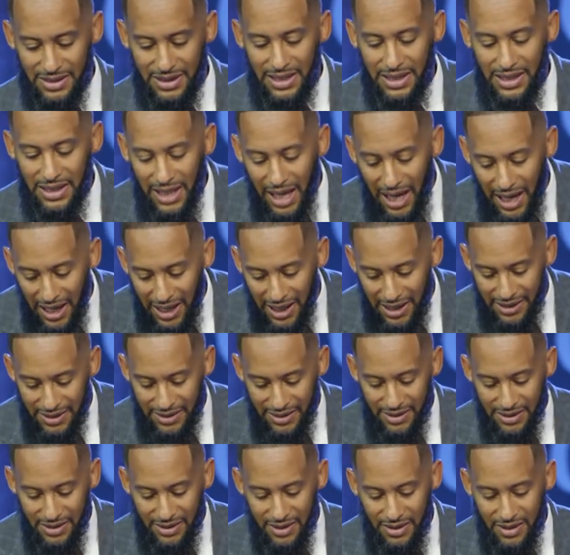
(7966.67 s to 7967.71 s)
He lied.
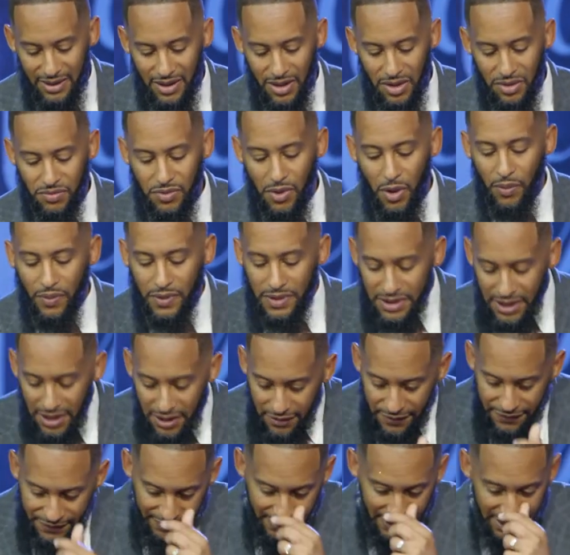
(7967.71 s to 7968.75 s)
What was
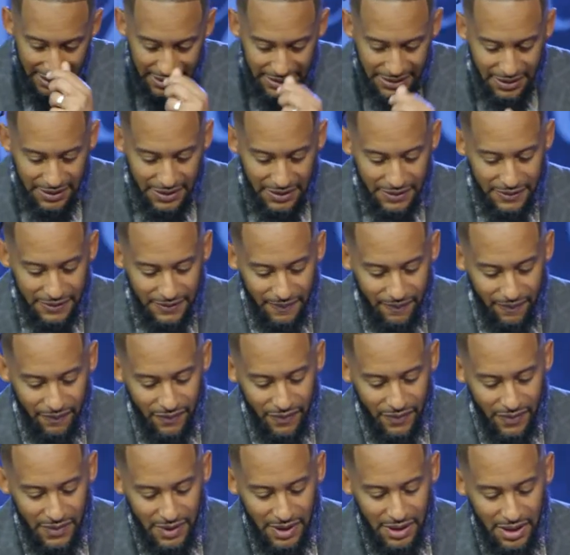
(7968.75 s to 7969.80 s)
he afraid of?
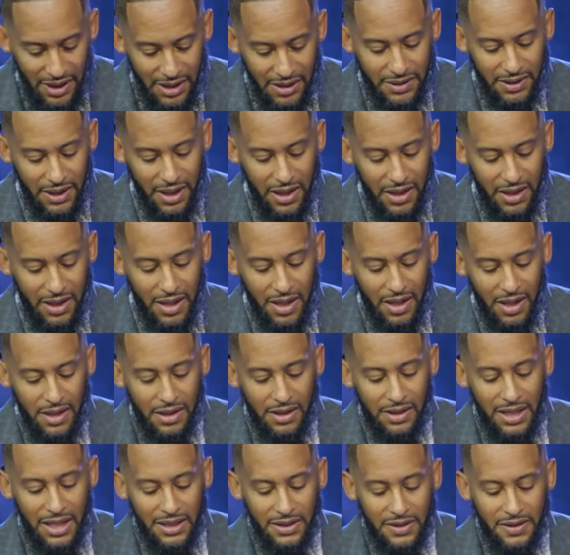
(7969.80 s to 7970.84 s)
He said,
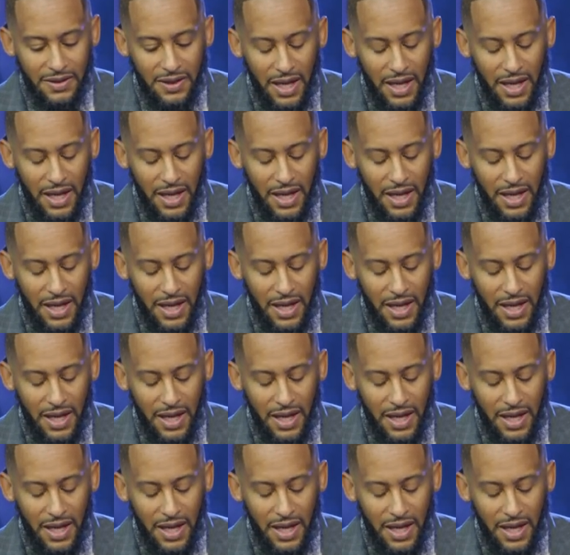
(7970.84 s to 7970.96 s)
then